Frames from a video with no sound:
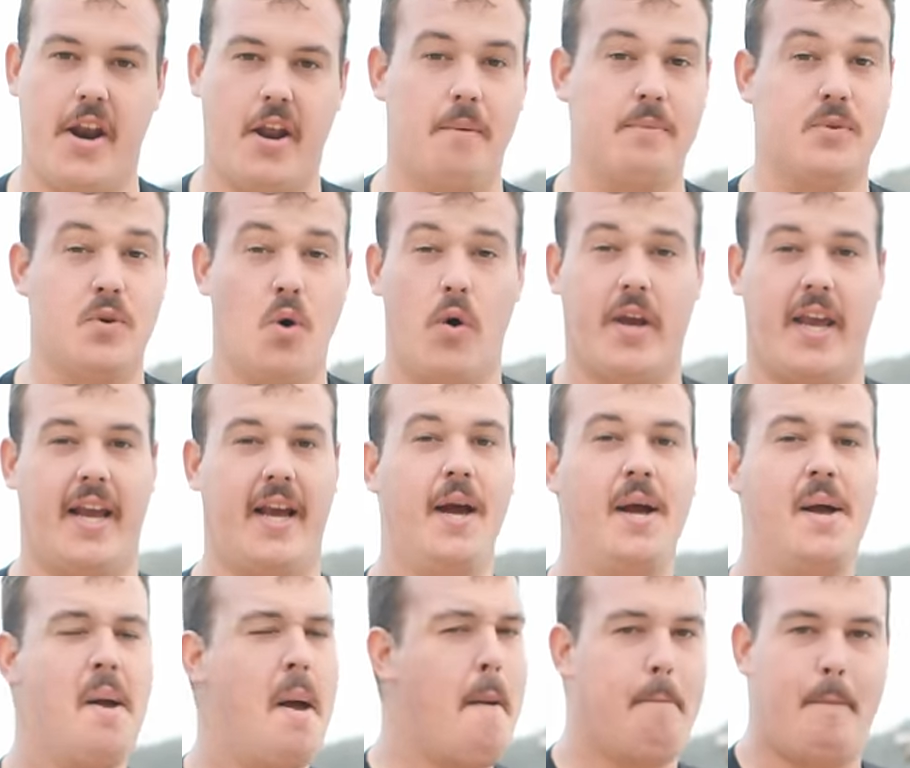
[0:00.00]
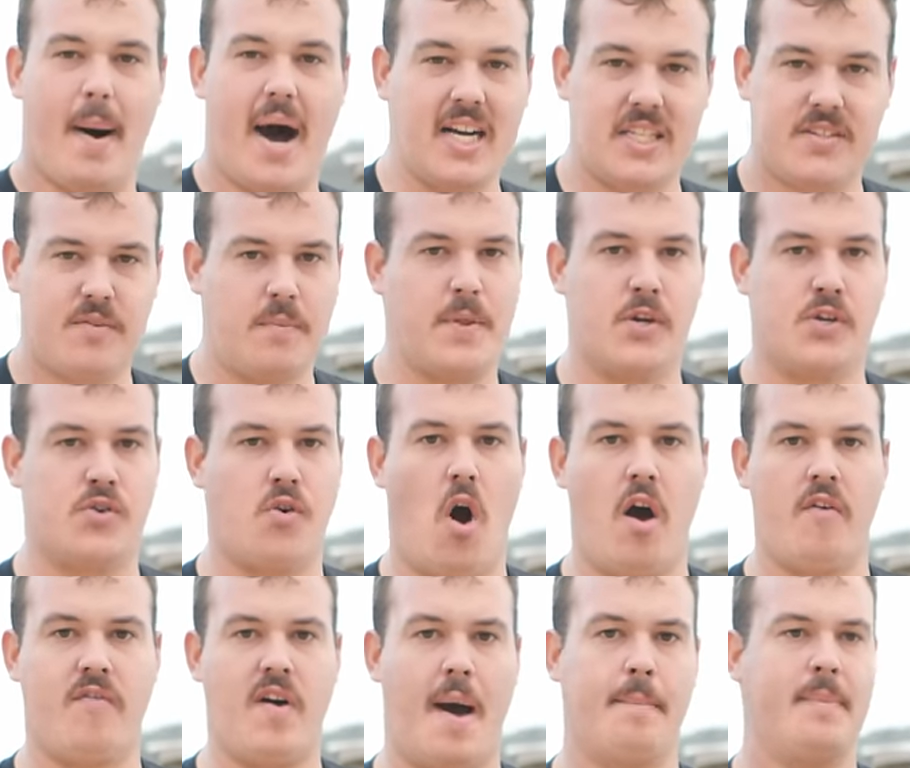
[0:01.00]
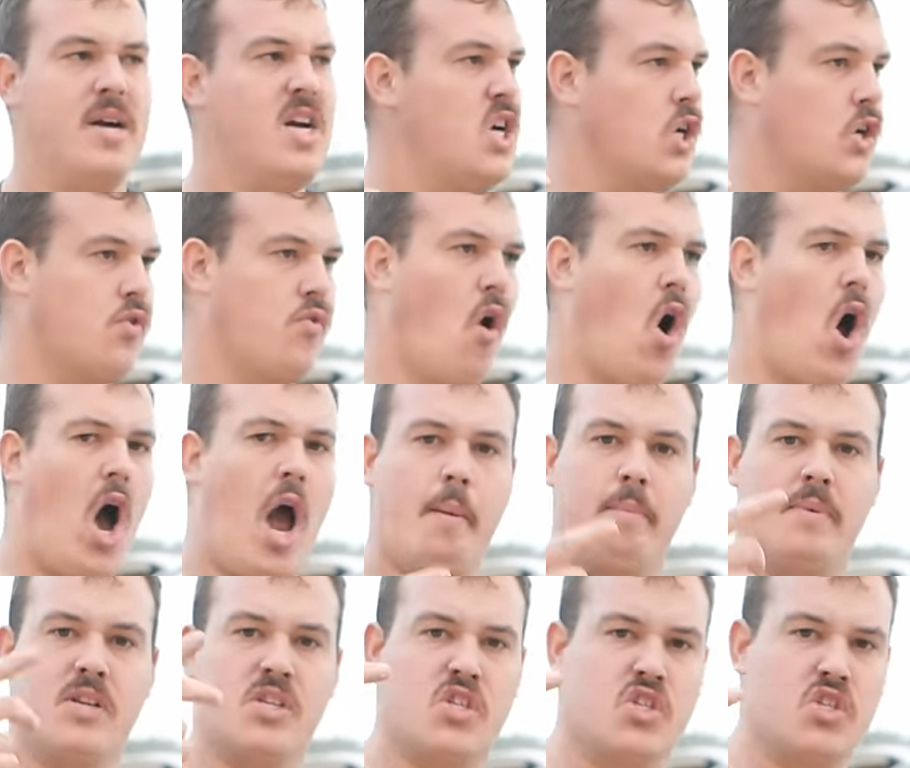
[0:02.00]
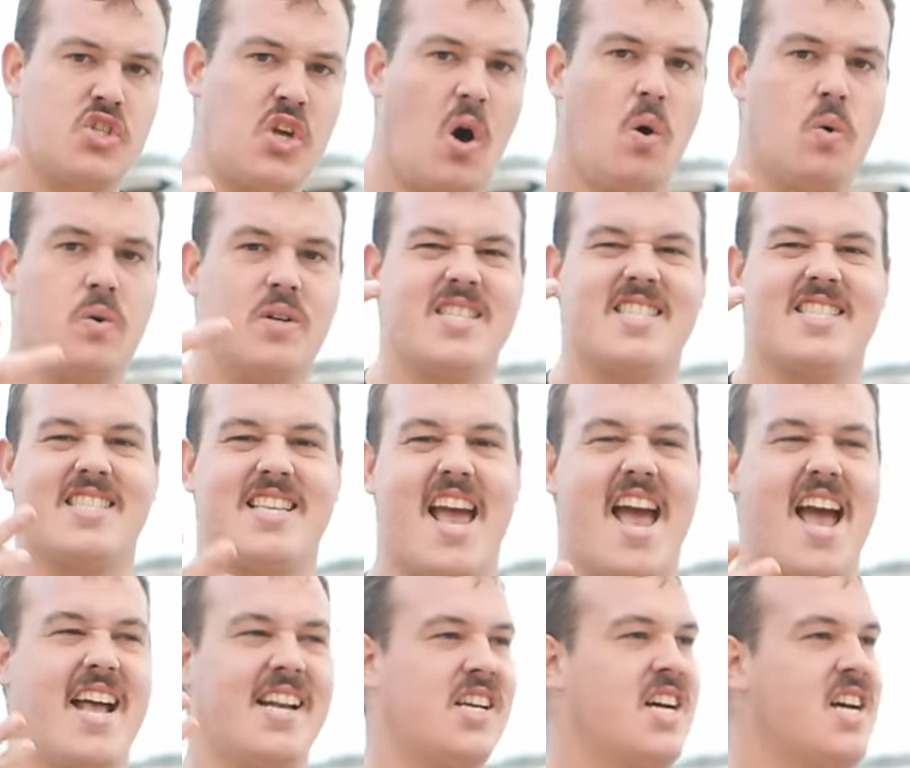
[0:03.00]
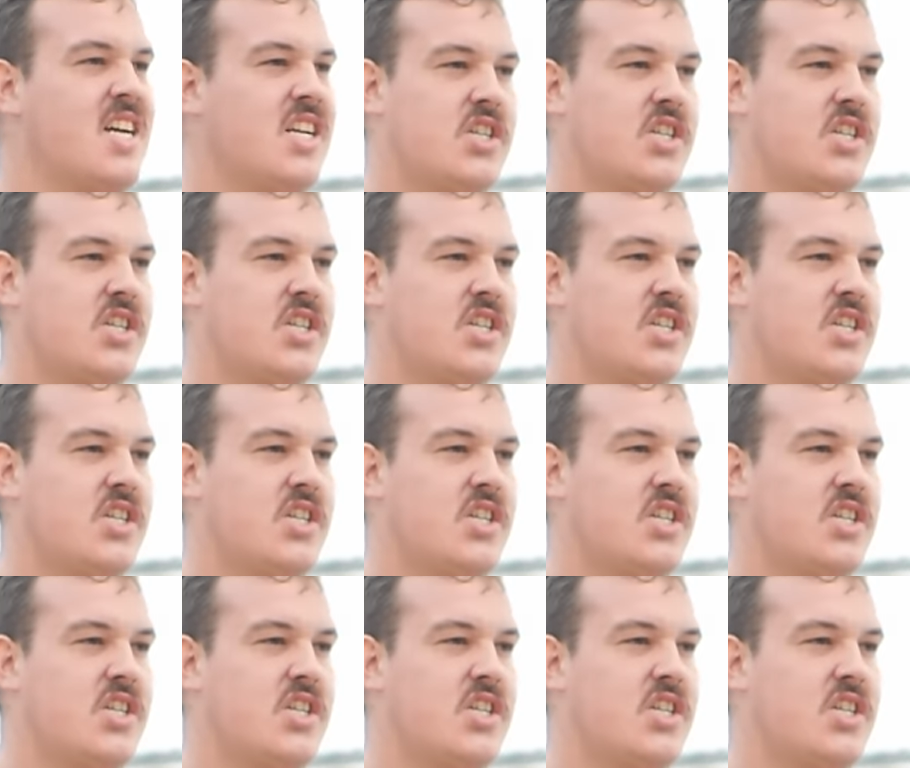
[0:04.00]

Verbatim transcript: I'm talking bugs from the drive up, grime, salt, sand,